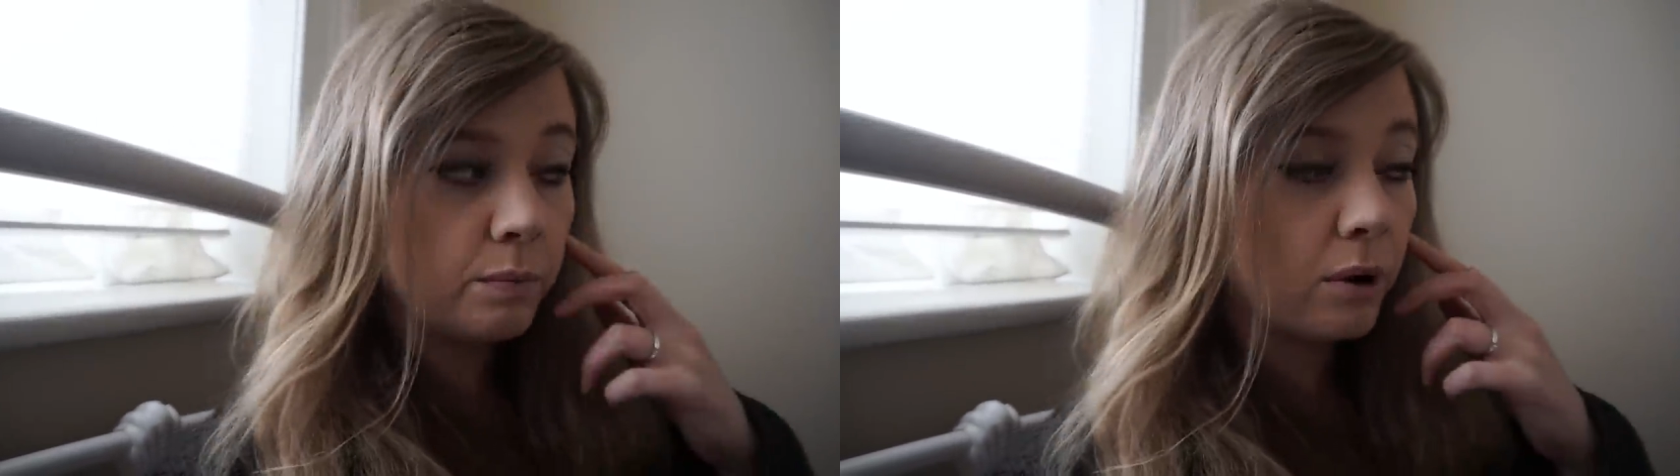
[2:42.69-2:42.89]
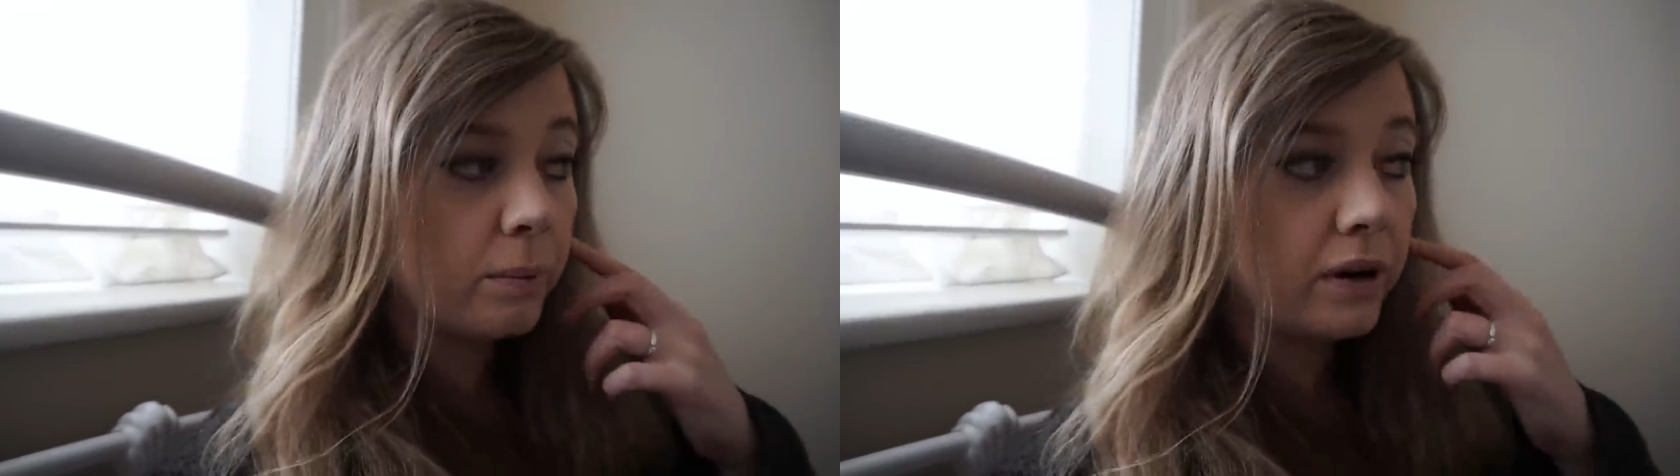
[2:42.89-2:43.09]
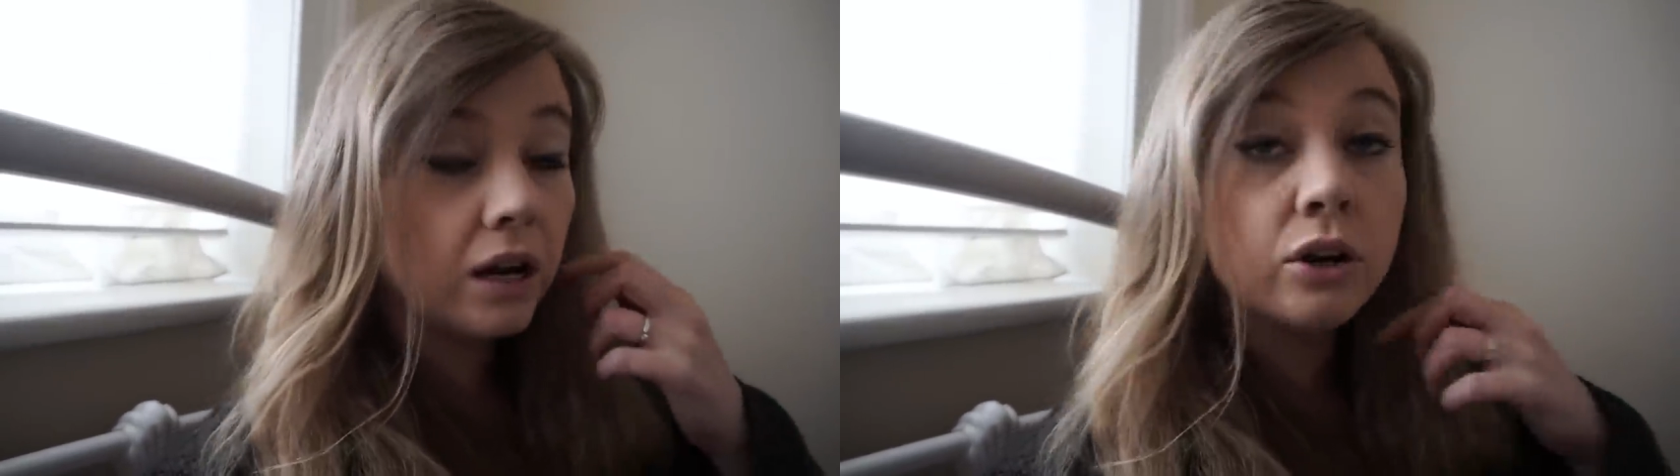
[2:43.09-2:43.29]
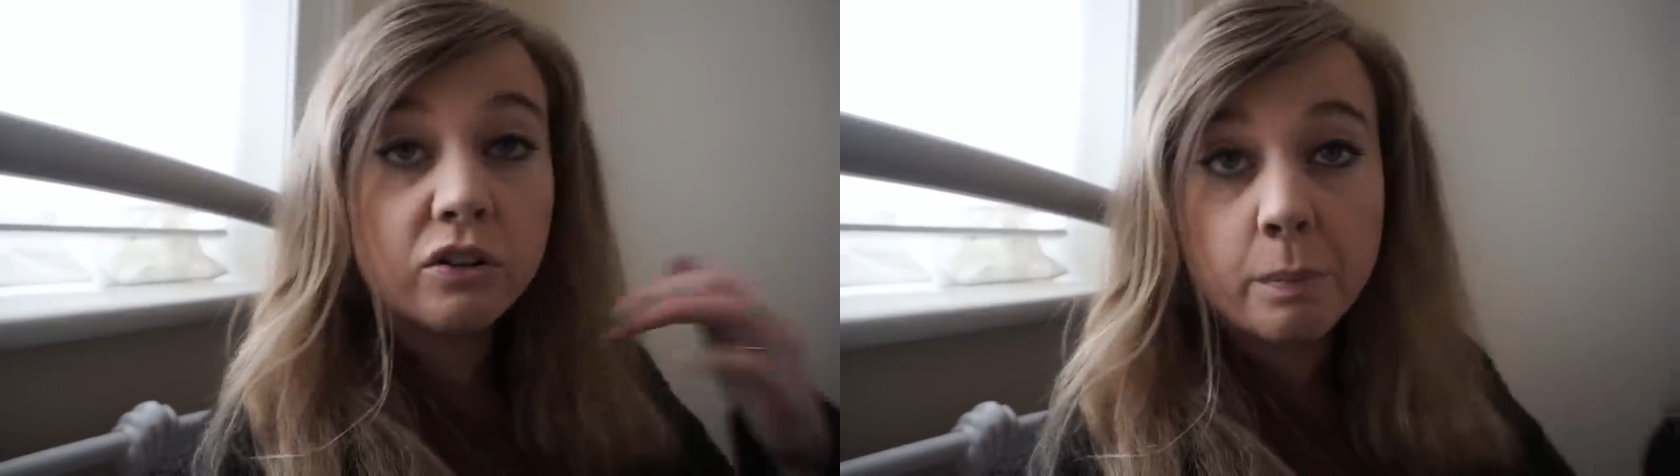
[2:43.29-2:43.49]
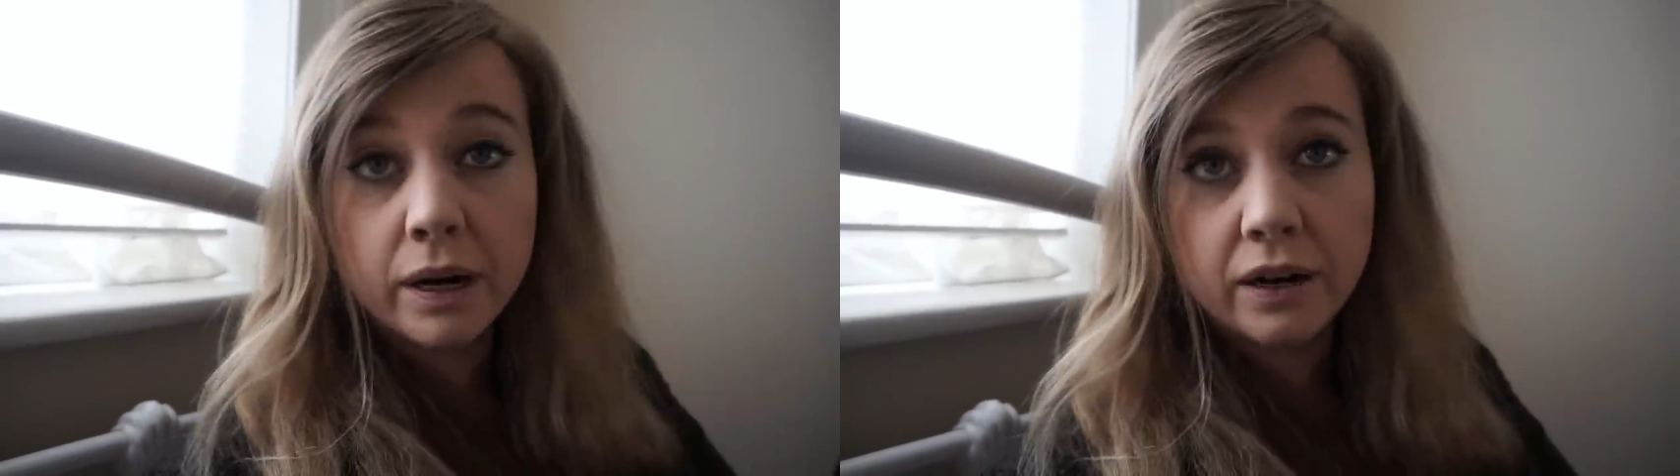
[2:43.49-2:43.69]
property who
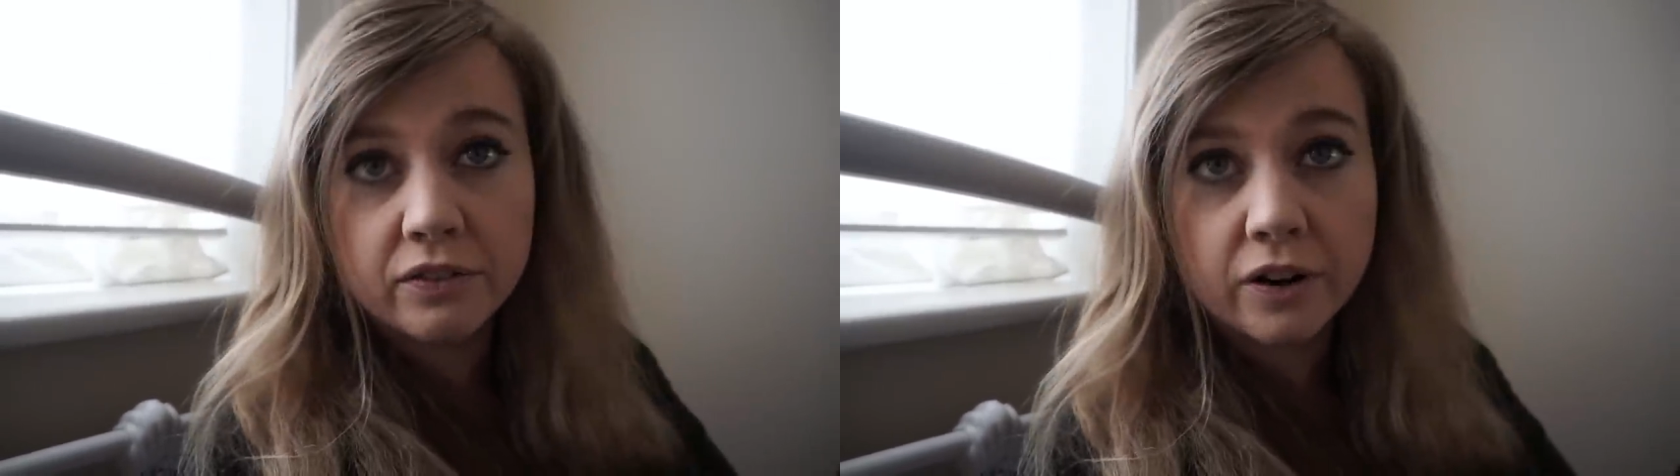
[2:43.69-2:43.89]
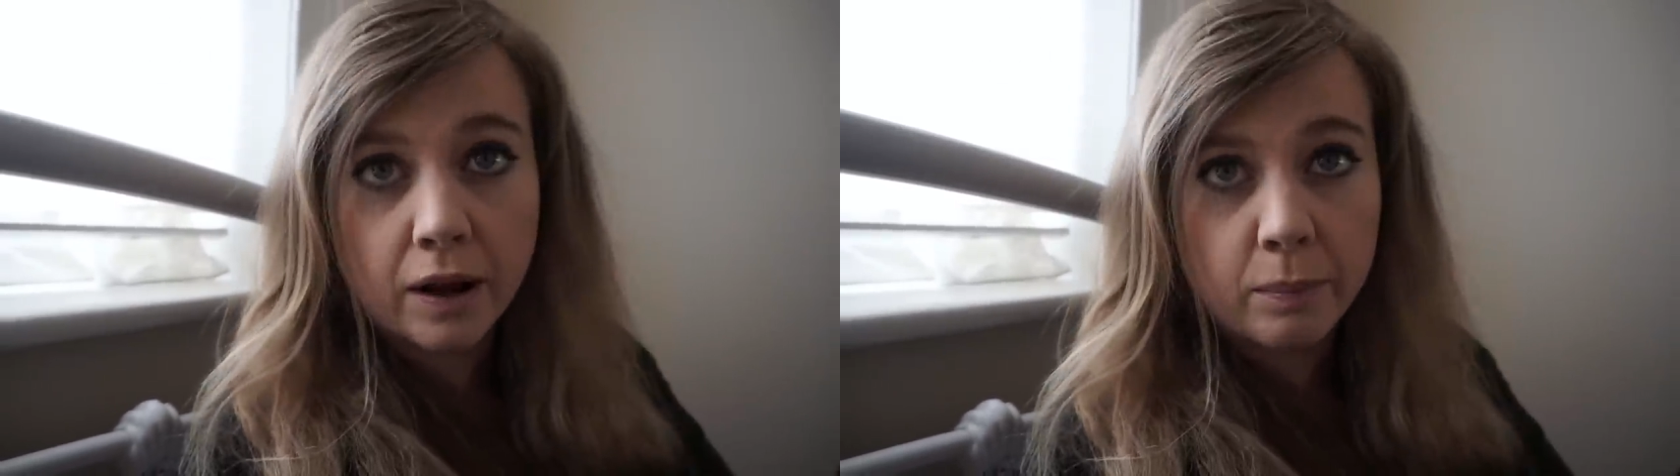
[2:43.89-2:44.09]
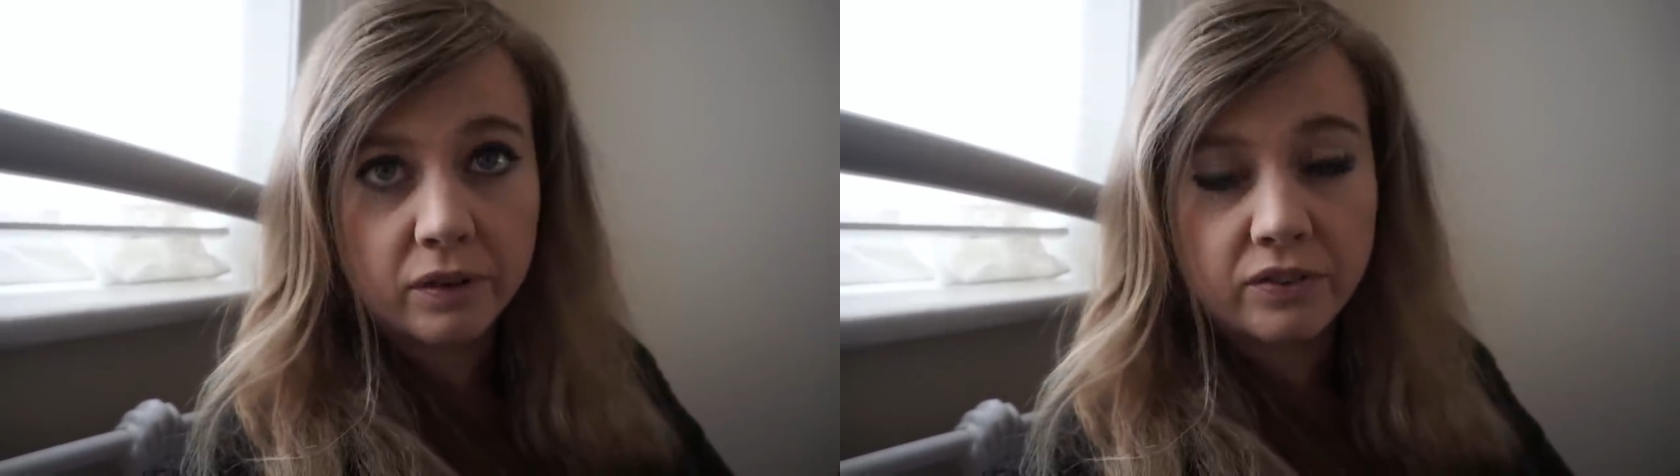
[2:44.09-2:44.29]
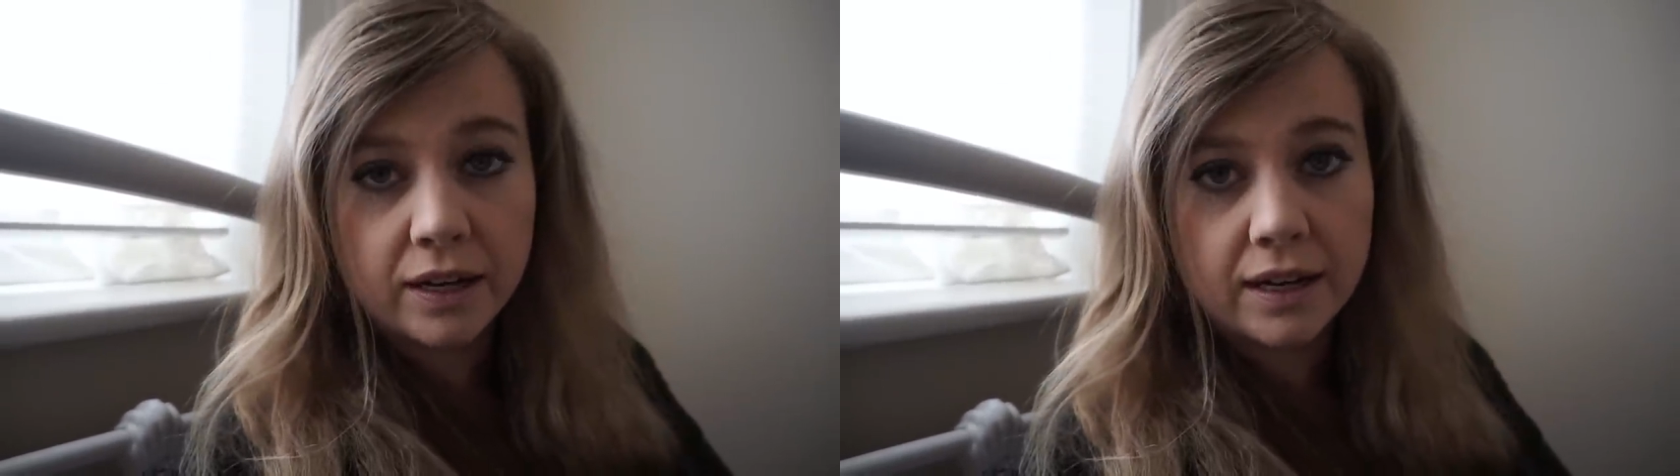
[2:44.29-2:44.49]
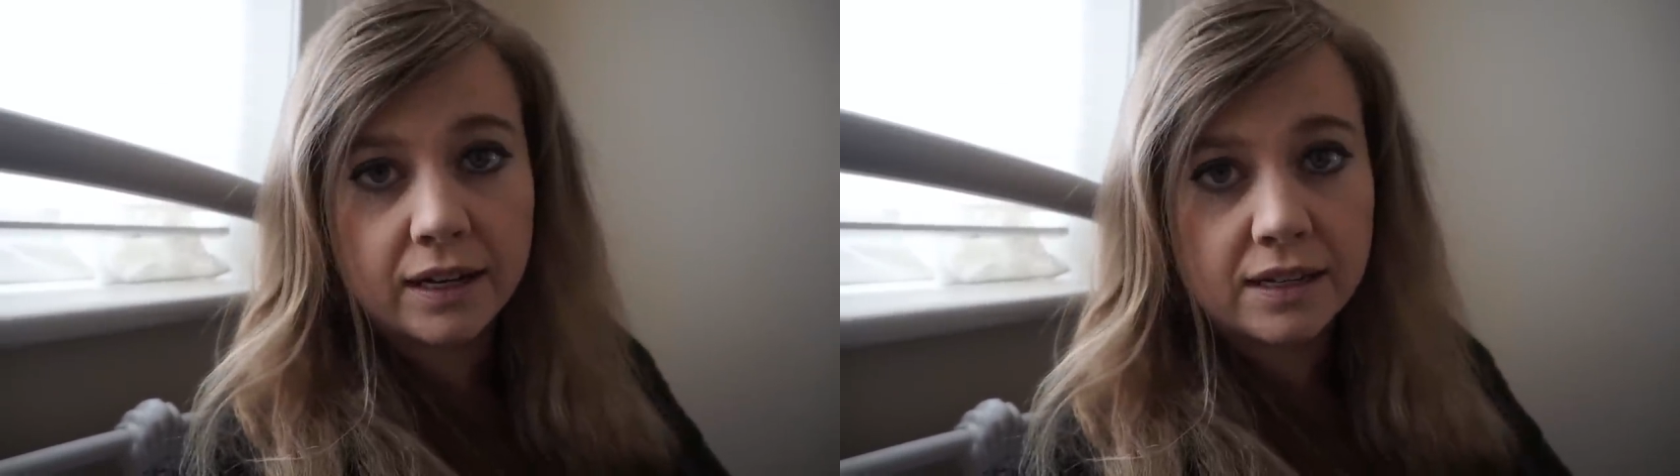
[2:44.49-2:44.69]
have been here for a couple of
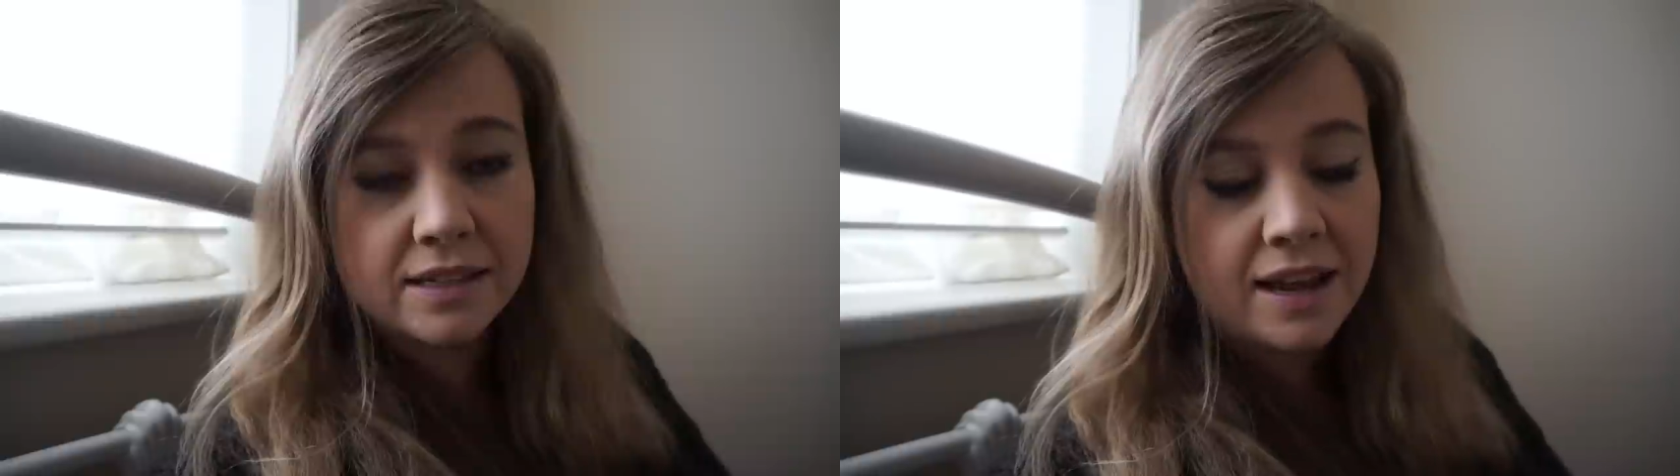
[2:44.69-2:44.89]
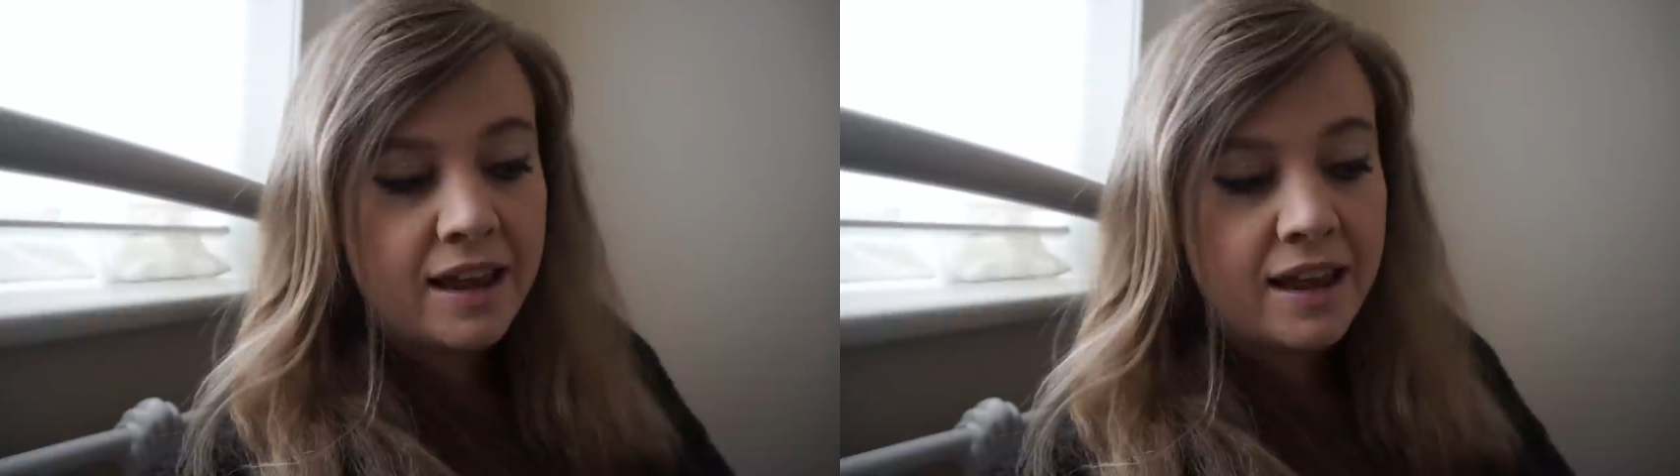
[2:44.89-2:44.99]
years